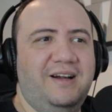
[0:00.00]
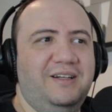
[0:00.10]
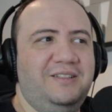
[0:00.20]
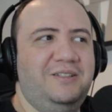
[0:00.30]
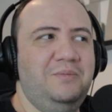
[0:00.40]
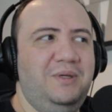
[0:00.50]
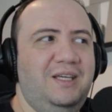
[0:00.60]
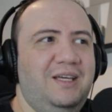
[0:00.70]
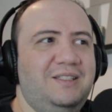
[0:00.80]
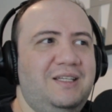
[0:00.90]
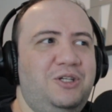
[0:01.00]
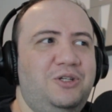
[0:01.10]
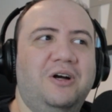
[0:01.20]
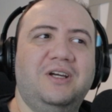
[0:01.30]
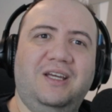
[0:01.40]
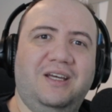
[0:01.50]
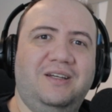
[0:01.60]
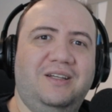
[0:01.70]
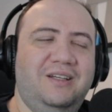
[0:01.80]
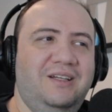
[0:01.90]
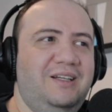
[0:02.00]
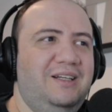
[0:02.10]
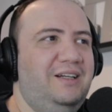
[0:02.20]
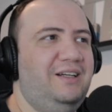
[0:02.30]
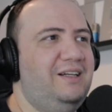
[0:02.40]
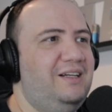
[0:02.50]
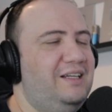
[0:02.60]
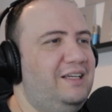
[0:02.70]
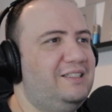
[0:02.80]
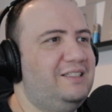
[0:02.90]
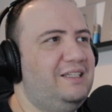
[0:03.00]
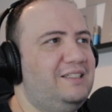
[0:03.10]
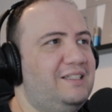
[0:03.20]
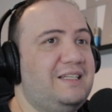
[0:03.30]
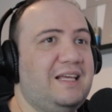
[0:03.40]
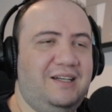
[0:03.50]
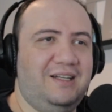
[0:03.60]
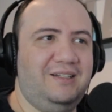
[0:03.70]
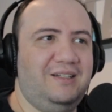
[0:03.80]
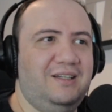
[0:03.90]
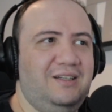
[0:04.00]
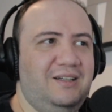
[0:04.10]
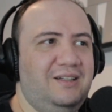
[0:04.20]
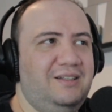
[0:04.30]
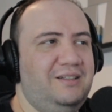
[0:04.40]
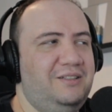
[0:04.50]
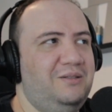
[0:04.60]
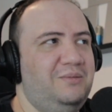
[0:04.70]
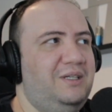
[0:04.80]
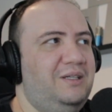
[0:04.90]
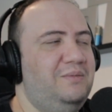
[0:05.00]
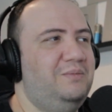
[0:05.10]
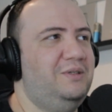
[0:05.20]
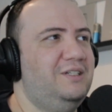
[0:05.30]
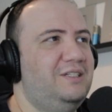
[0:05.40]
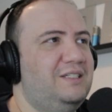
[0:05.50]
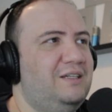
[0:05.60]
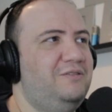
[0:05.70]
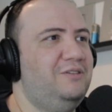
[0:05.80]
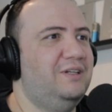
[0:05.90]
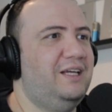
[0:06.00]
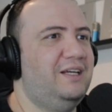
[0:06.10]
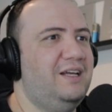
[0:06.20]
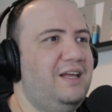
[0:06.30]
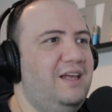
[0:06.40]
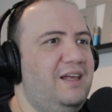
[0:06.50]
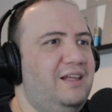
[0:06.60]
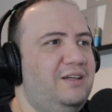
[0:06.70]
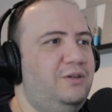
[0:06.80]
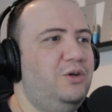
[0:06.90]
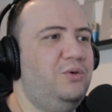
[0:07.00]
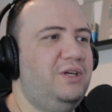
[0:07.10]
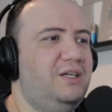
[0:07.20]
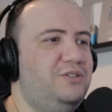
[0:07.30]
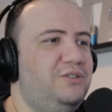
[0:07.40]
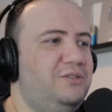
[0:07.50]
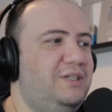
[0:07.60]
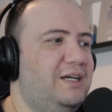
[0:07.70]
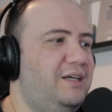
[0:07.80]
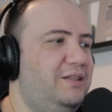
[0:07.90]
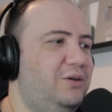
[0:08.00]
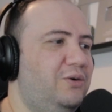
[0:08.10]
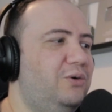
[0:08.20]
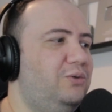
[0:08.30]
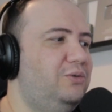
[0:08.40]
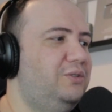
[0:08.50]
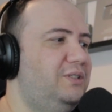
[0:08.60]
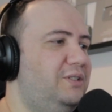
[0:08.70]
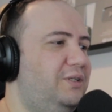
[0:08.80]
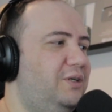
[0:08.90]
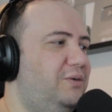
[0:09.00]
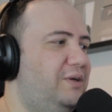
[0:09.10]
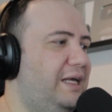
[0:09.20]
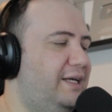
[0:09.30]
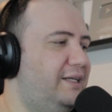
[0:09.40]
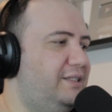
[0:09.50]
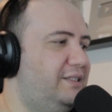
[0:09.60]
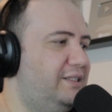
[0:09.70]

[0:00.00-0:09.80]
To me, it's a shocking ending. It's a sad ending to me because I feel like no kid should die in the cold, and